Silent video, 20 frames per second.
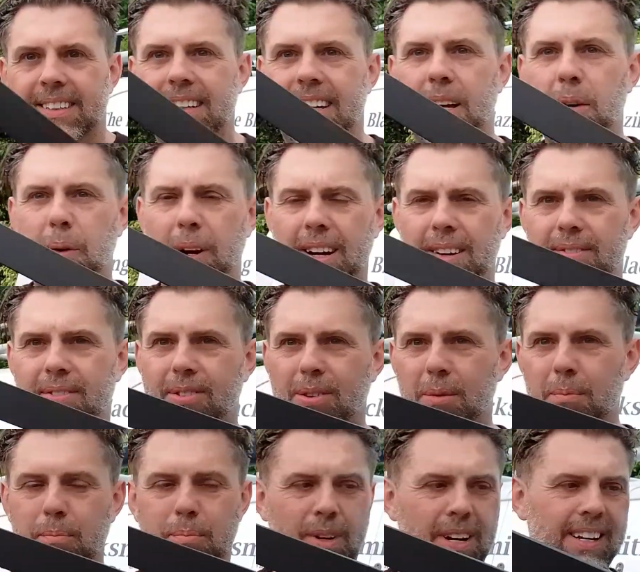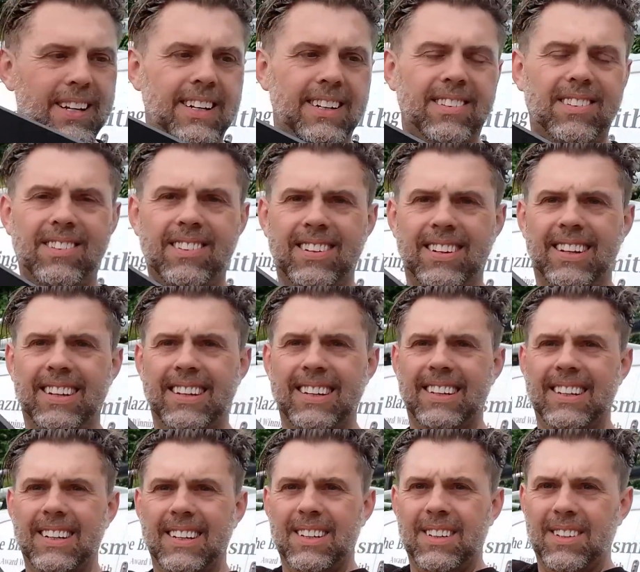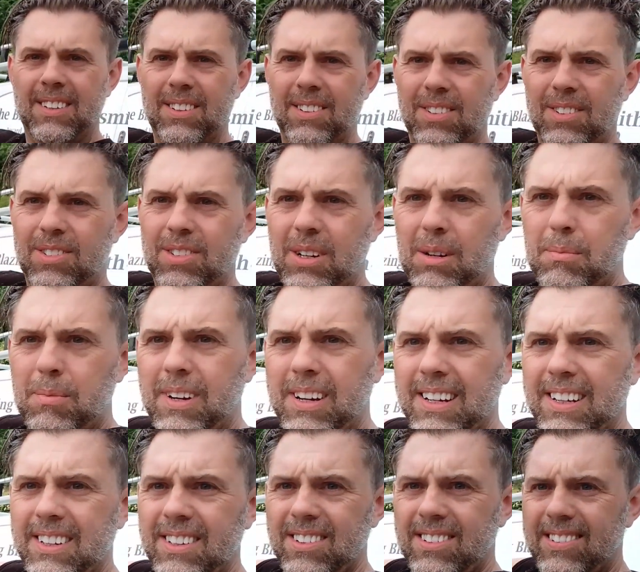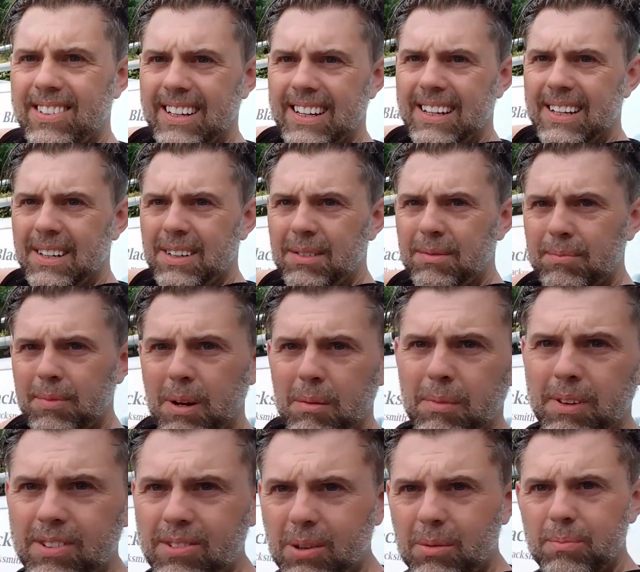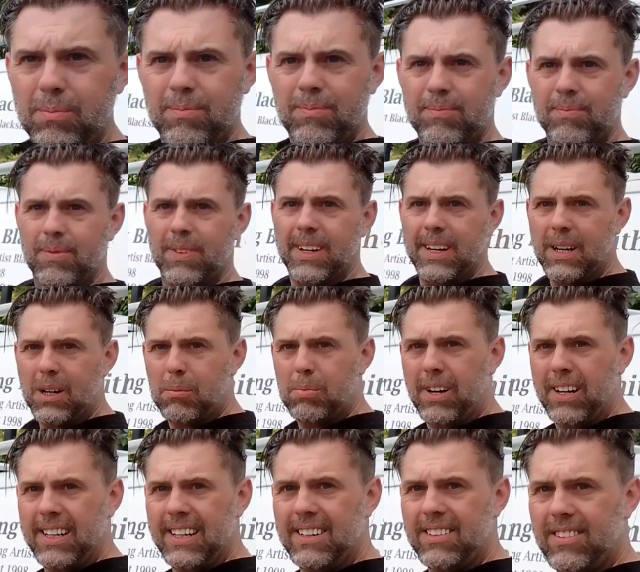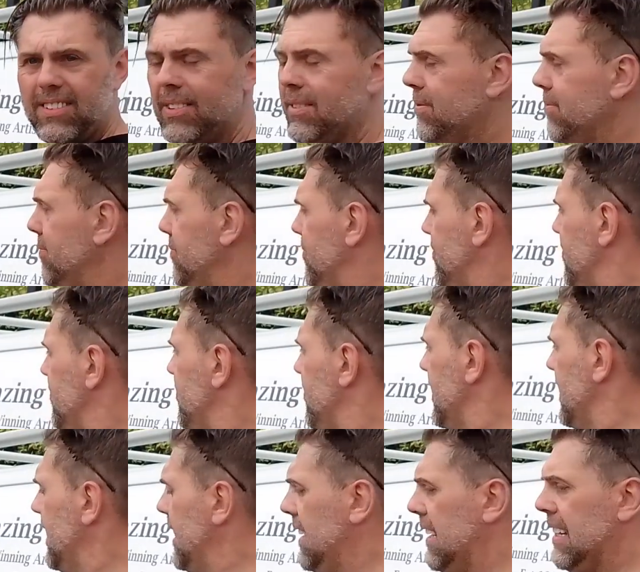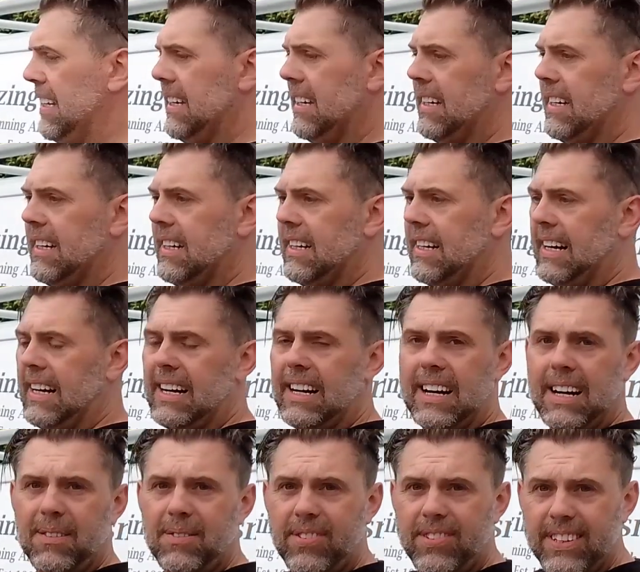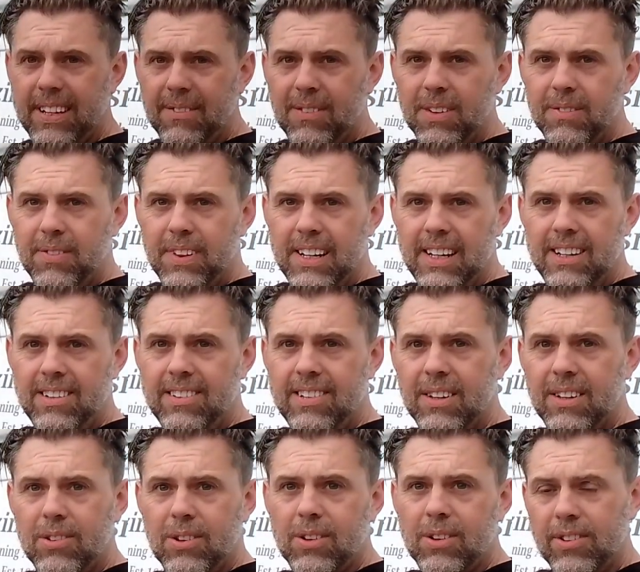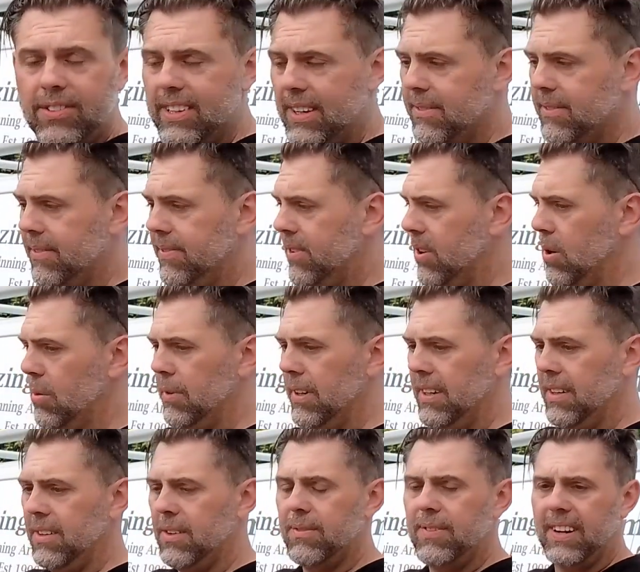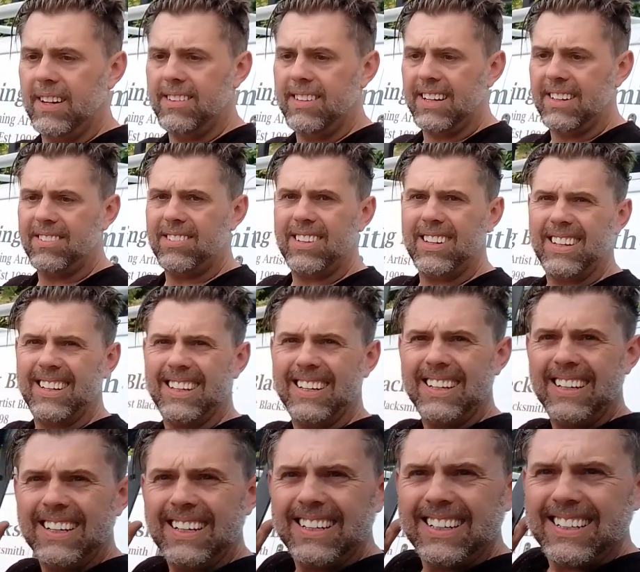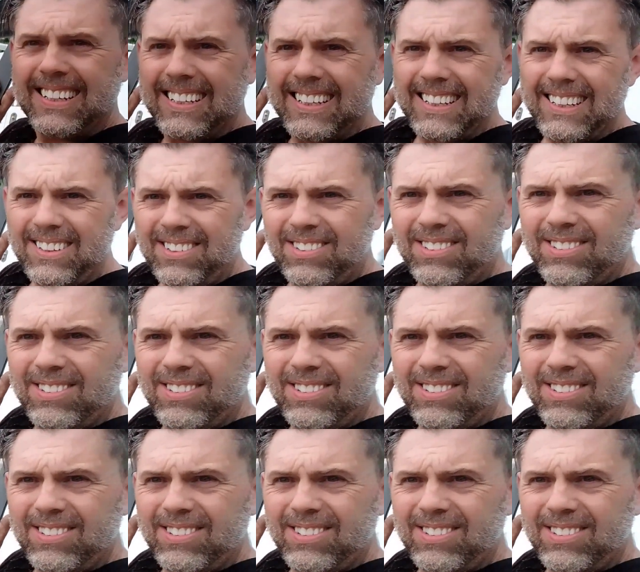here we have some brackets. Jim has made me some L brackets. I have 7 of these. He's done 7 for me. Fantastic. He's